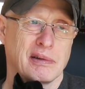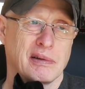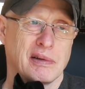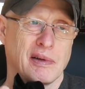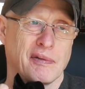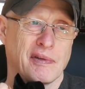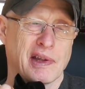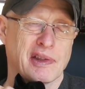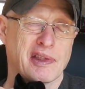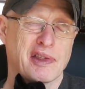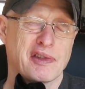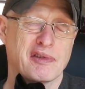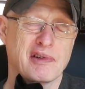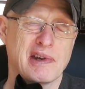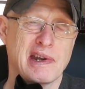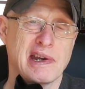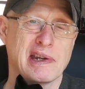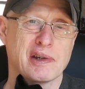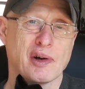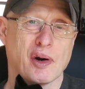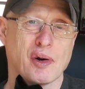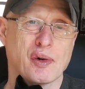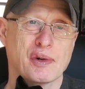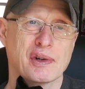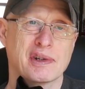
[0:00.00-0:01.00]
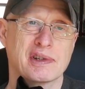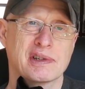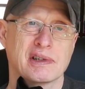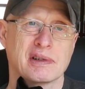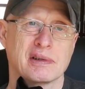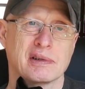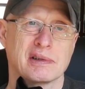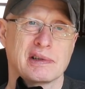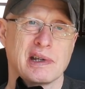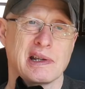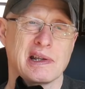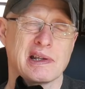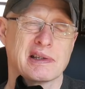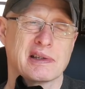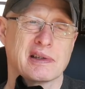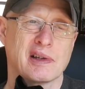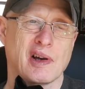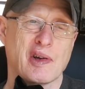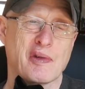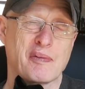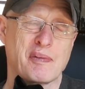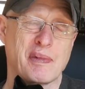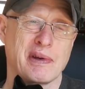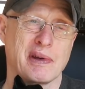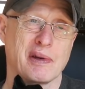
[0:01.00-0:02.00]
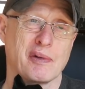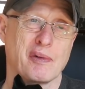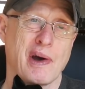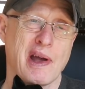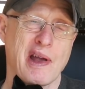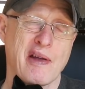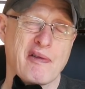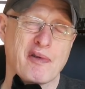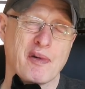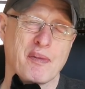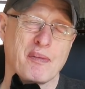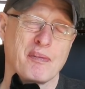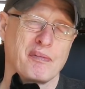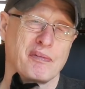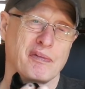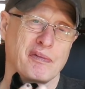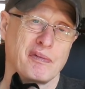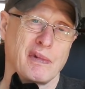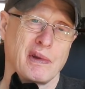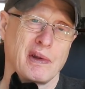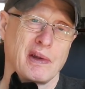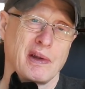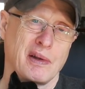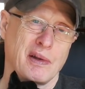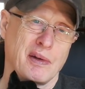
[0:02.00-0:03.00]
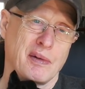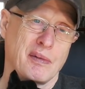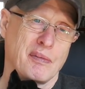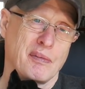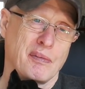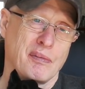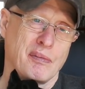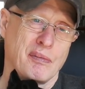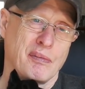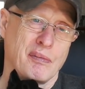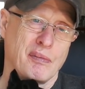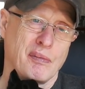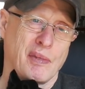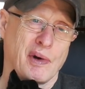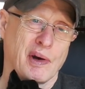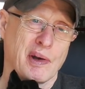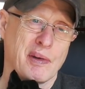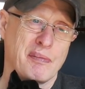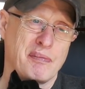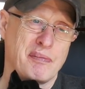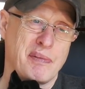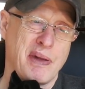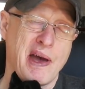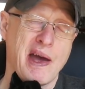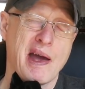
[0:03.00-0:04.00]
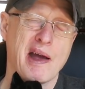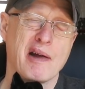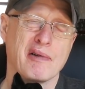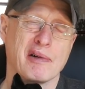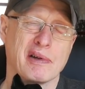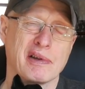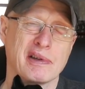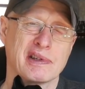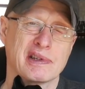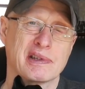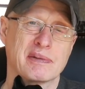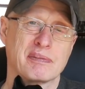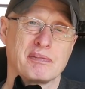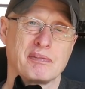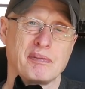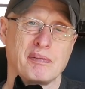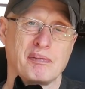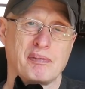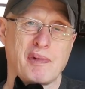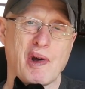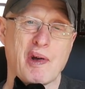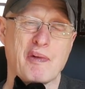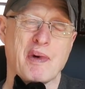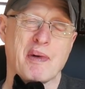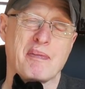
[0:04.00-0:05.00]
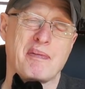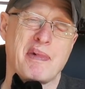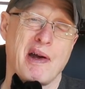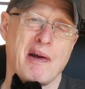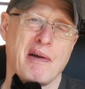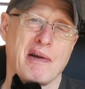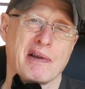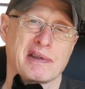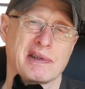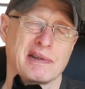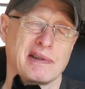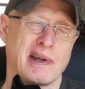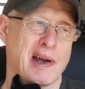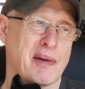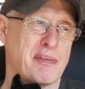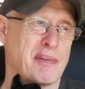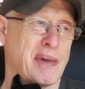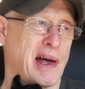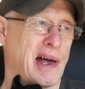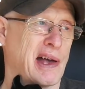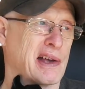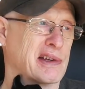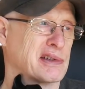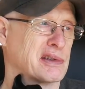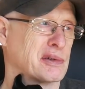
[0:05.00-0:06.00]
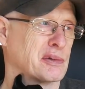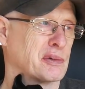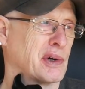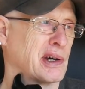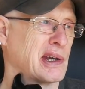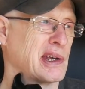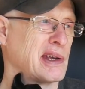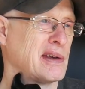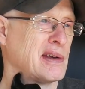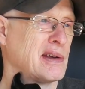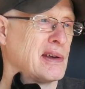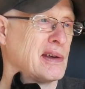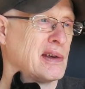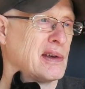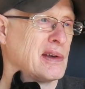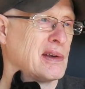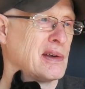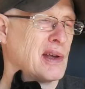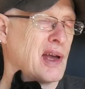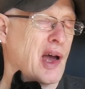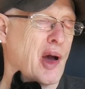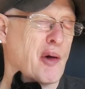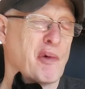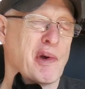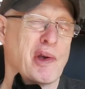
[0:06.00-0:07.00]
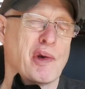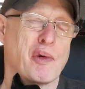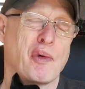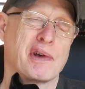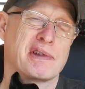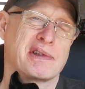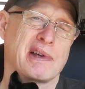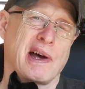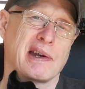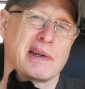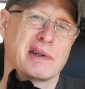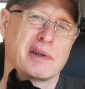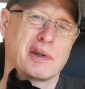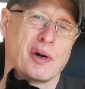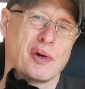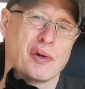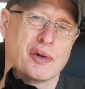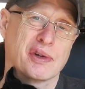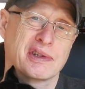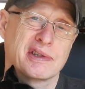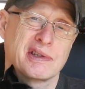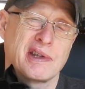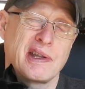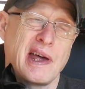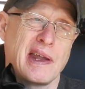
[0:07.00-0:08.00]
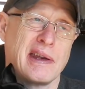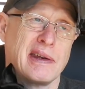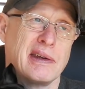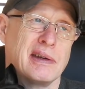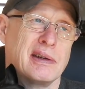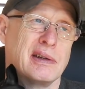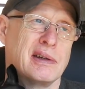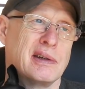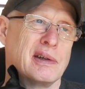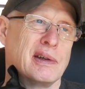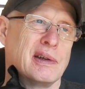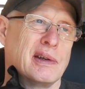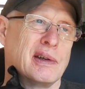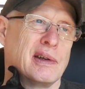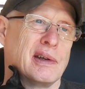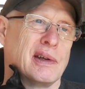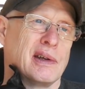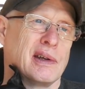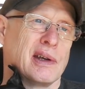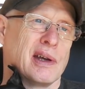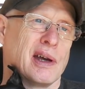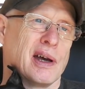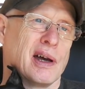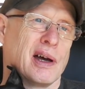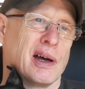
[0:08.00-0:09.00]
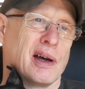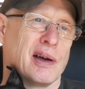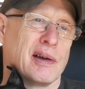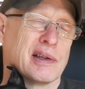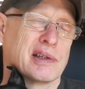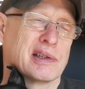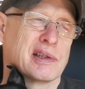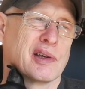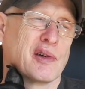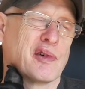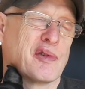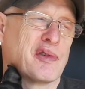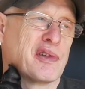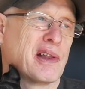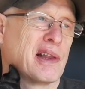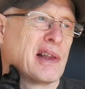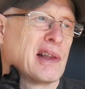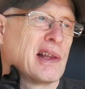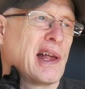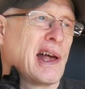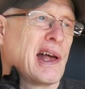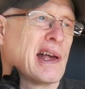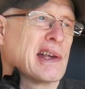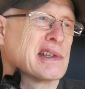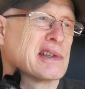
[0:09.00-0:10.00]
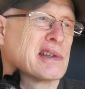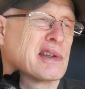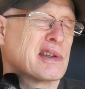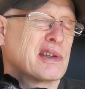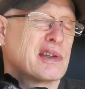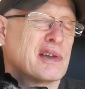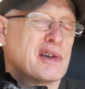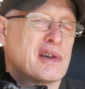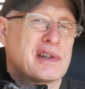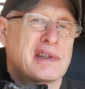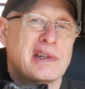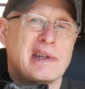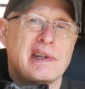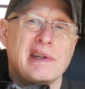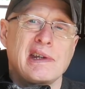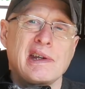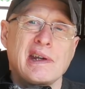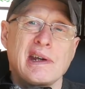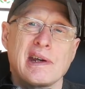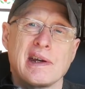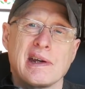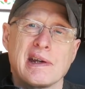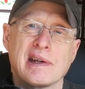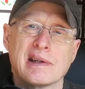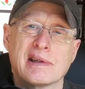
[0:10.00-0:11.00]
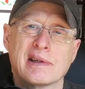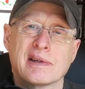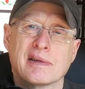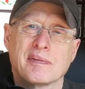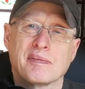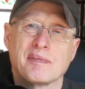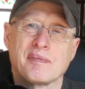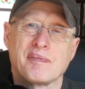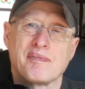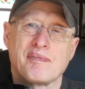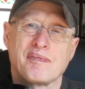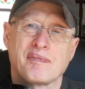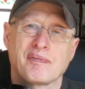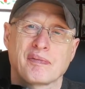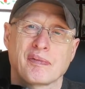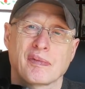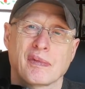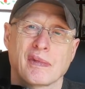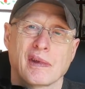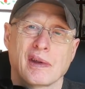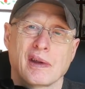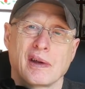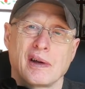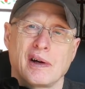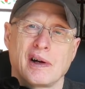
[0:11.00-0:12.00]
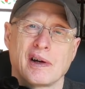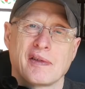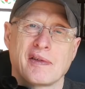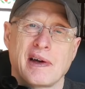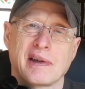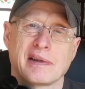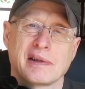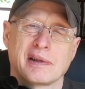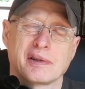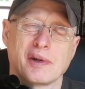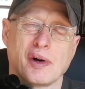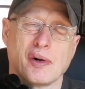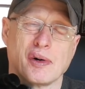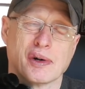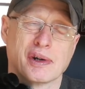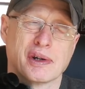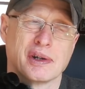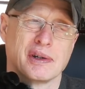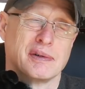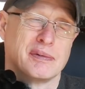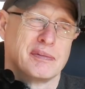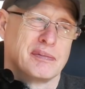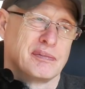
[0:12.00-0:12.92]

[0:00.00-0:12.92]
I've had three dogs since I've been away from my parents. Both my parents have now passed away. And we always had dogs then. Uh, so for the last 30 years, I've had a dog.